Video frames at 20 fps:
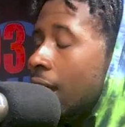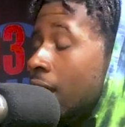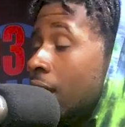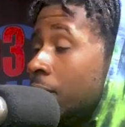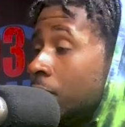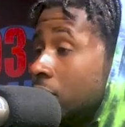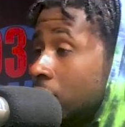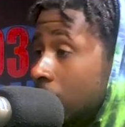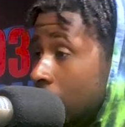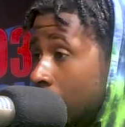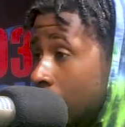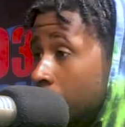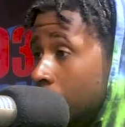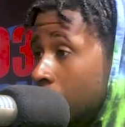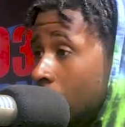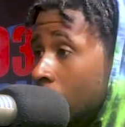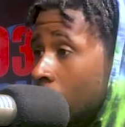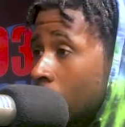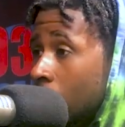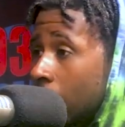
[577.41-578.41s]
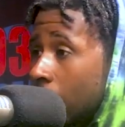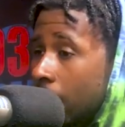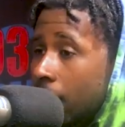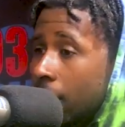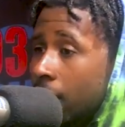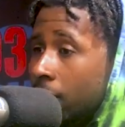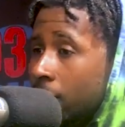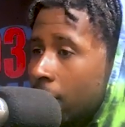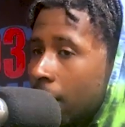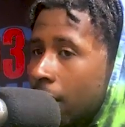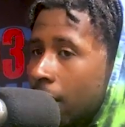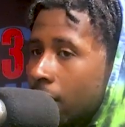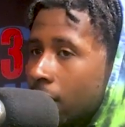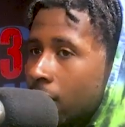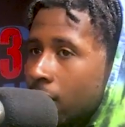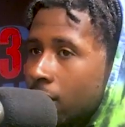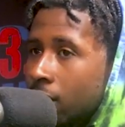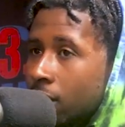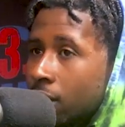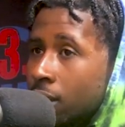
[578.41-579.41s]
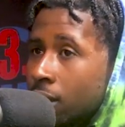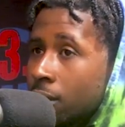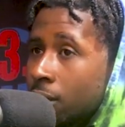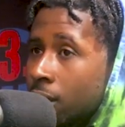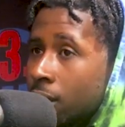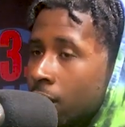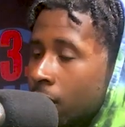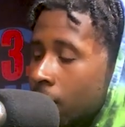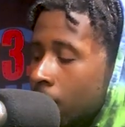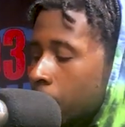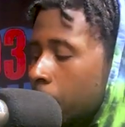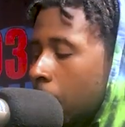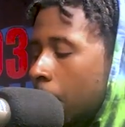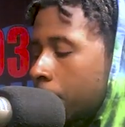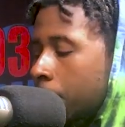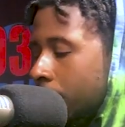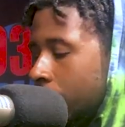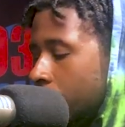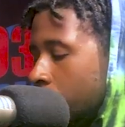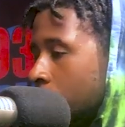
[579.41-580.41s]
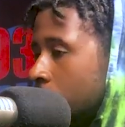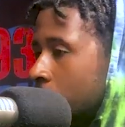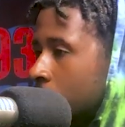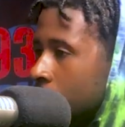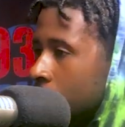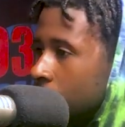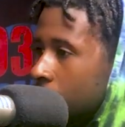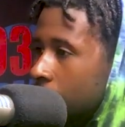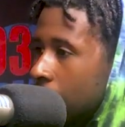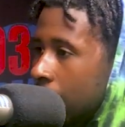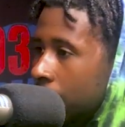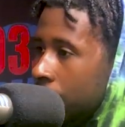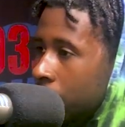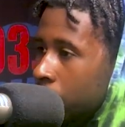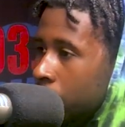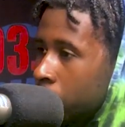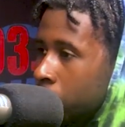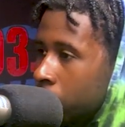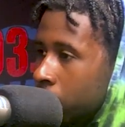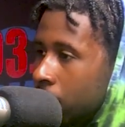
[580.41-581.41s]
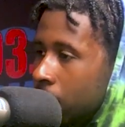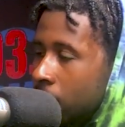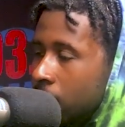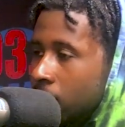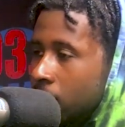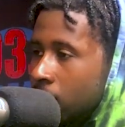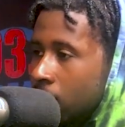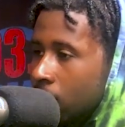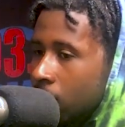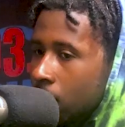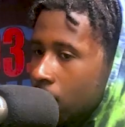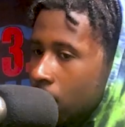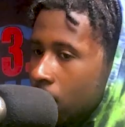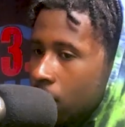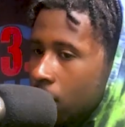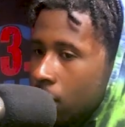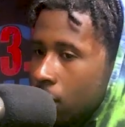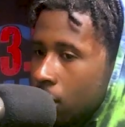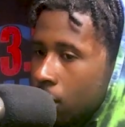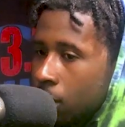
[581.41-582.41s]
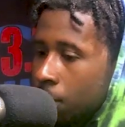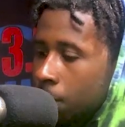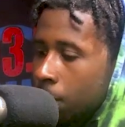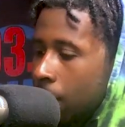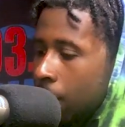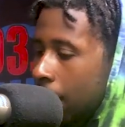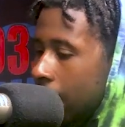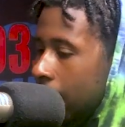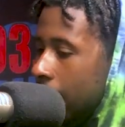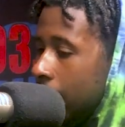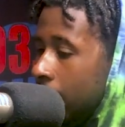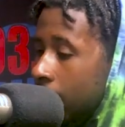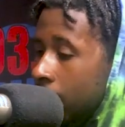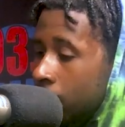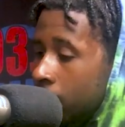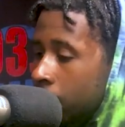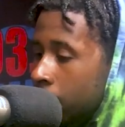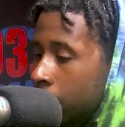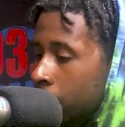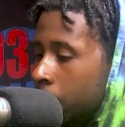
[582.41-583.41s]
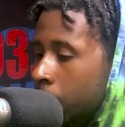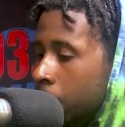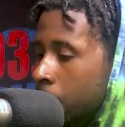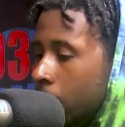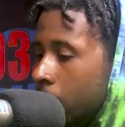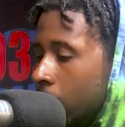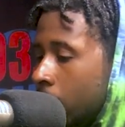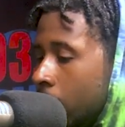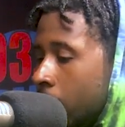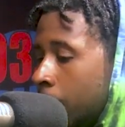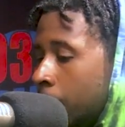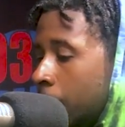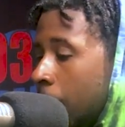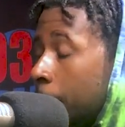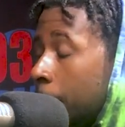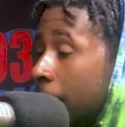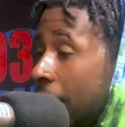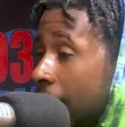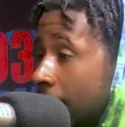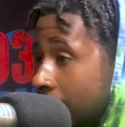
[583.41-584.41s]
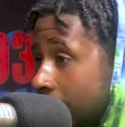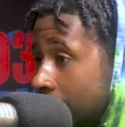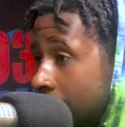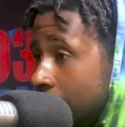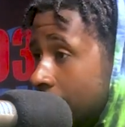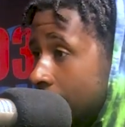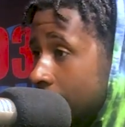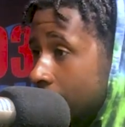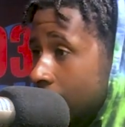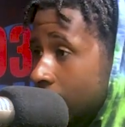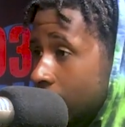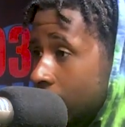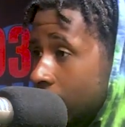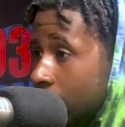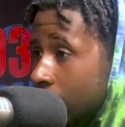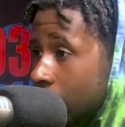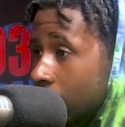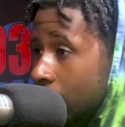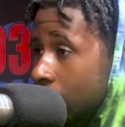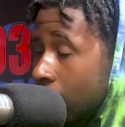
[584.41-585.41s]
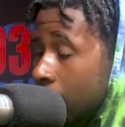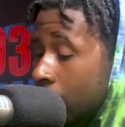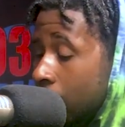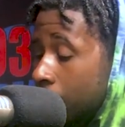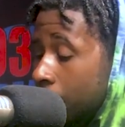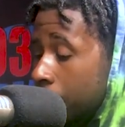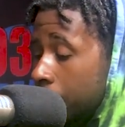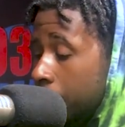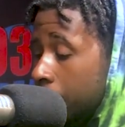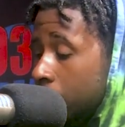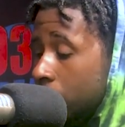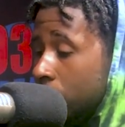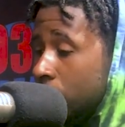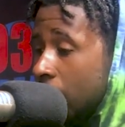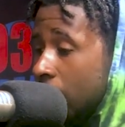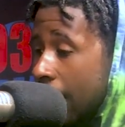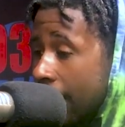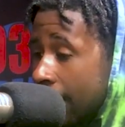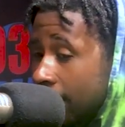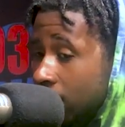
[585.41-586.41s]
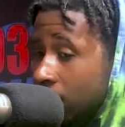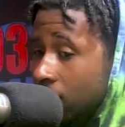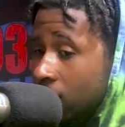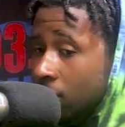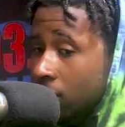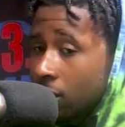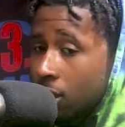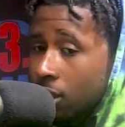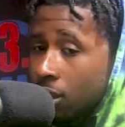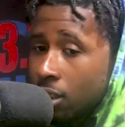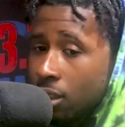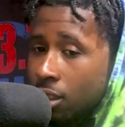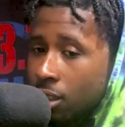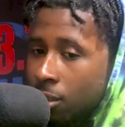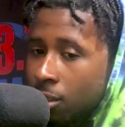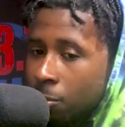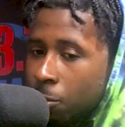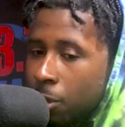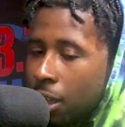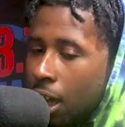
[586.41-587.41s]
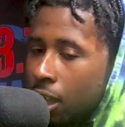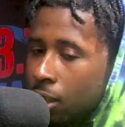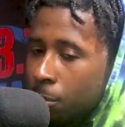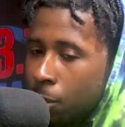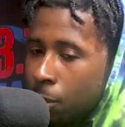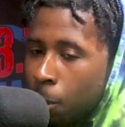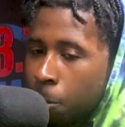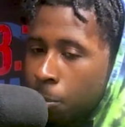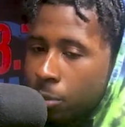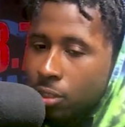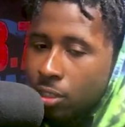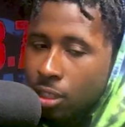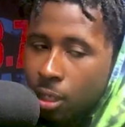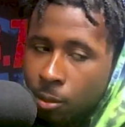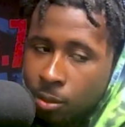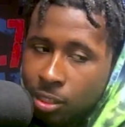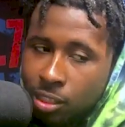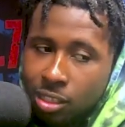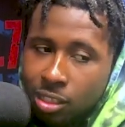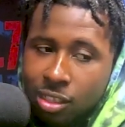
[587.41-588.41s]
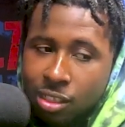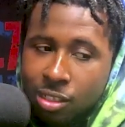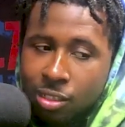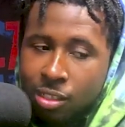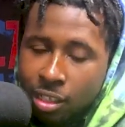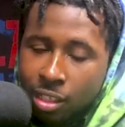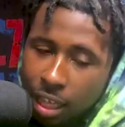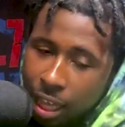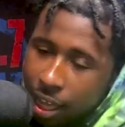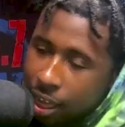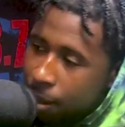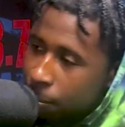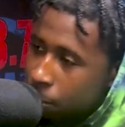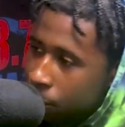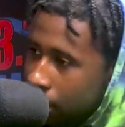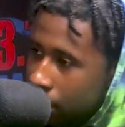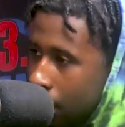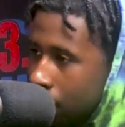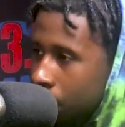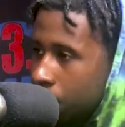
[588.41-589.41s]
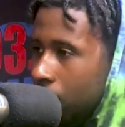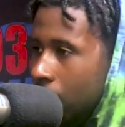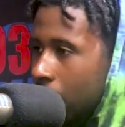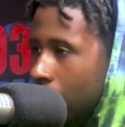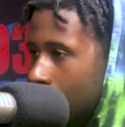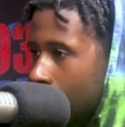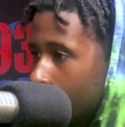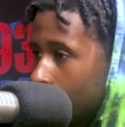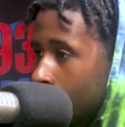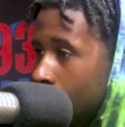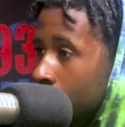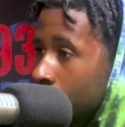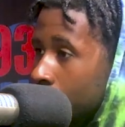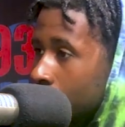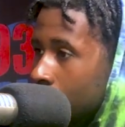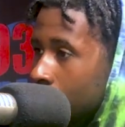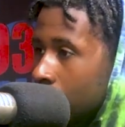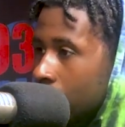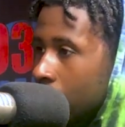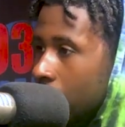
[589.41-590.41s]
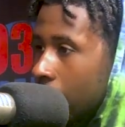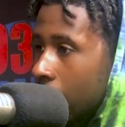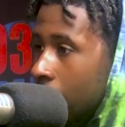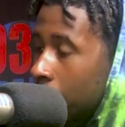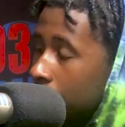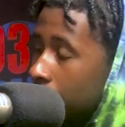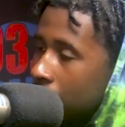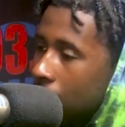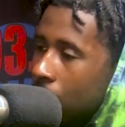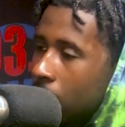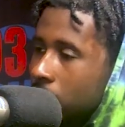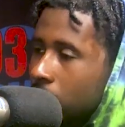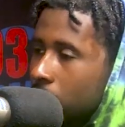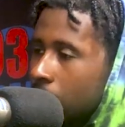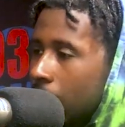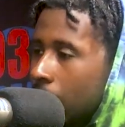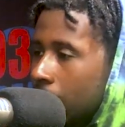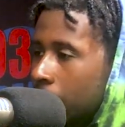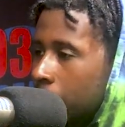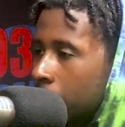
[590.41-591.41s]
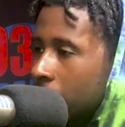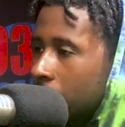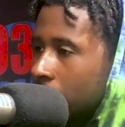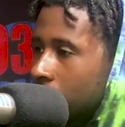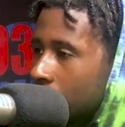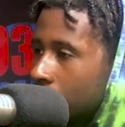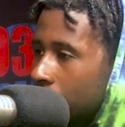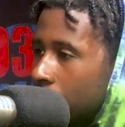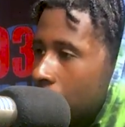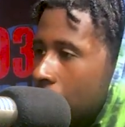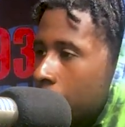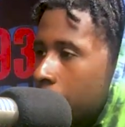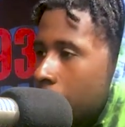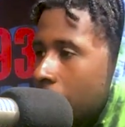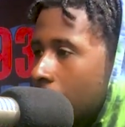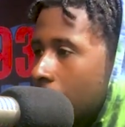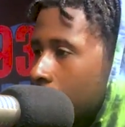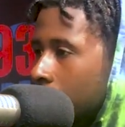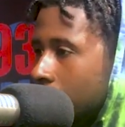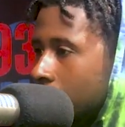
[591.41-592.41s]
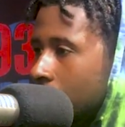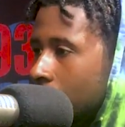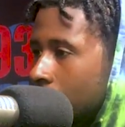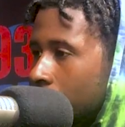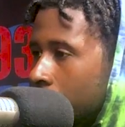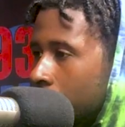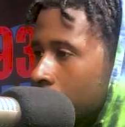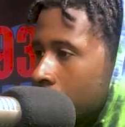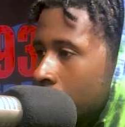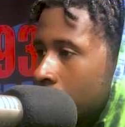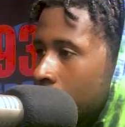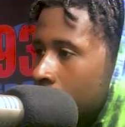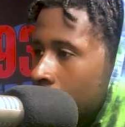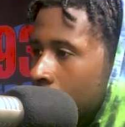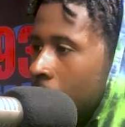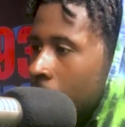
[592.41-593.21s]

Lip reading: have a team though. I have like my producer, David Ruiz. I have my bassist, Josh. We call him No Persona. I have Brianna McCole. And we all just kind of make stuff happen ourselves. We